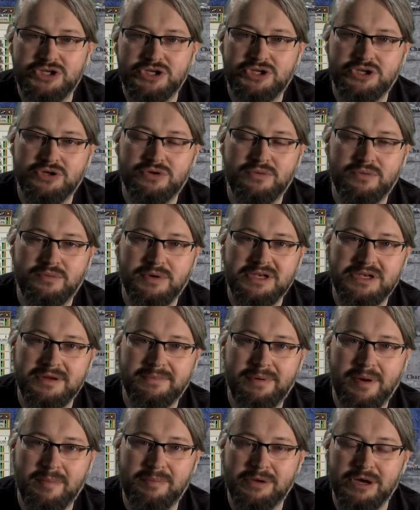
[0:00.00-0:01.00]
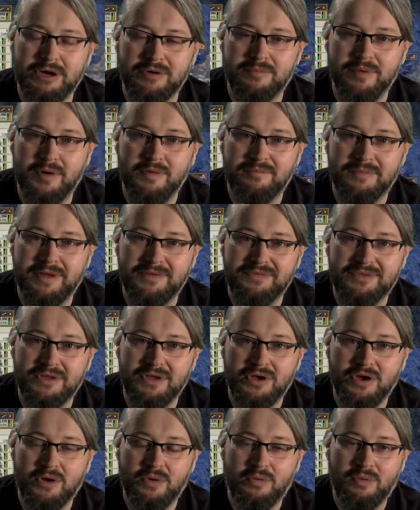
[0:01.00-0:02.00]
do you do with the popular movement?
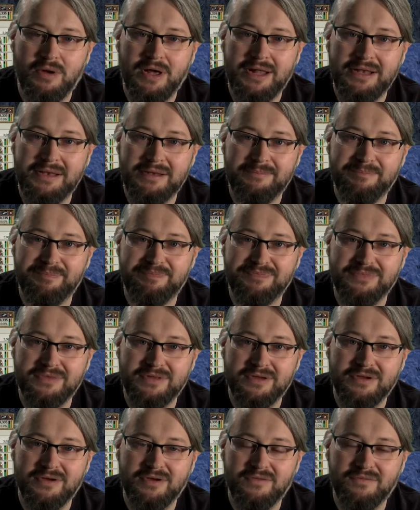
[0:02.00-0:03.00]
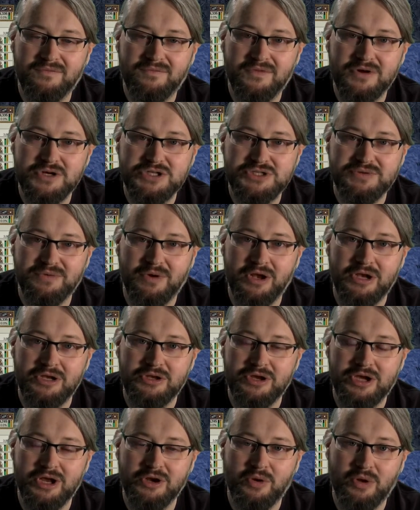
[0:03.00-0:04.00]
Well, first of all,
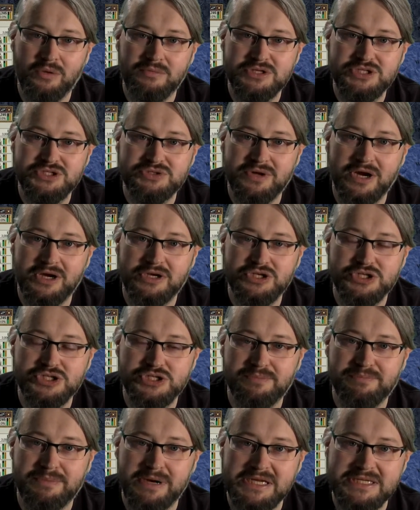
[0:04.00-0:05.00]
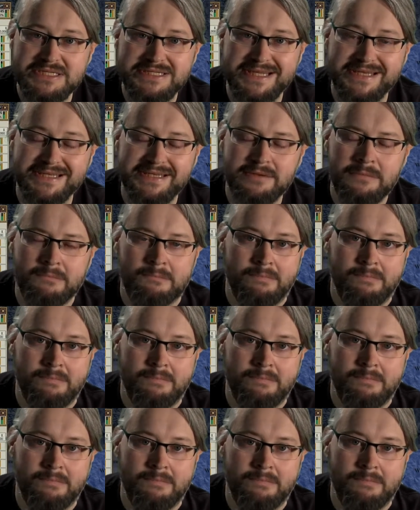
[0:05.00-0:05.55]
you can always try to suppress it.